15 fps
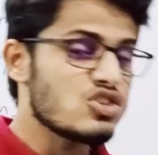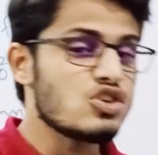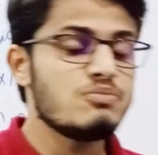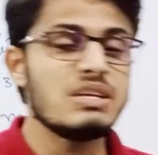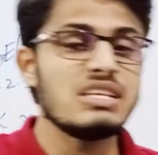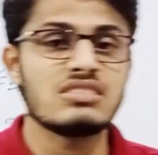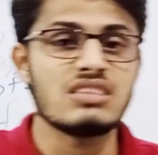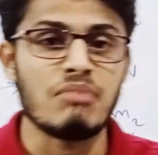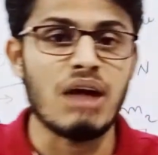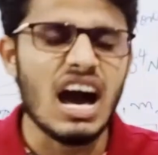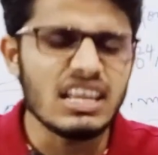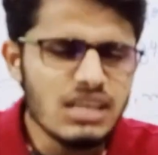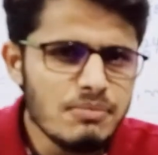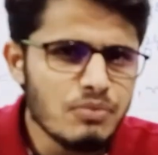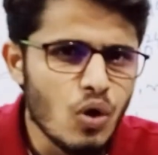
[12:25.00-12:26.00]
property
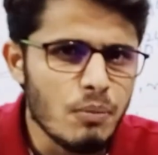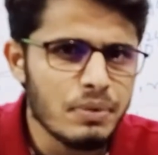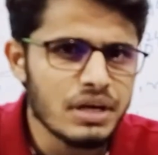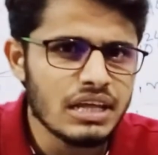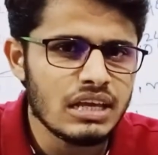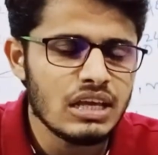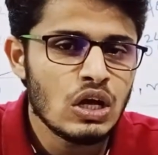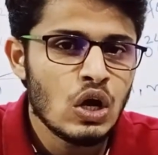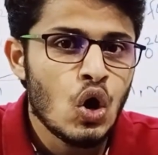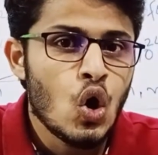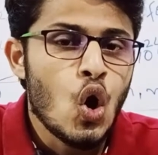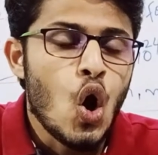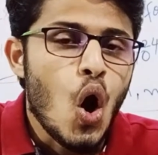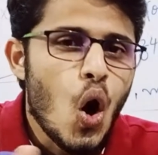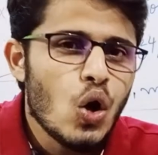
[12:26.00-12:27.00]
also
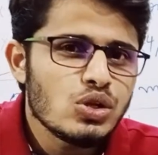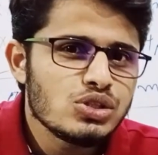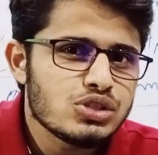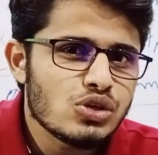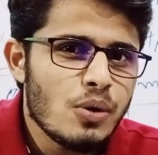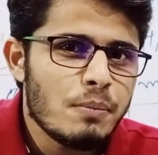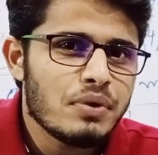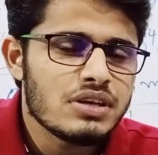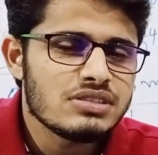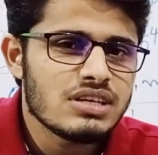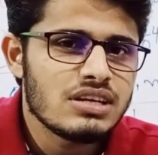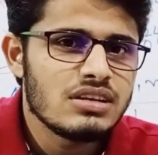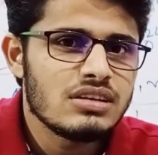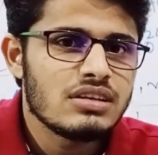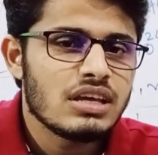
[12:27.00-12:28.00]
present in
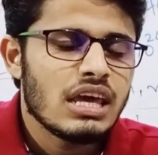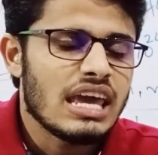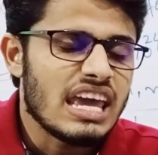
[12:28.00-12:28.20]
the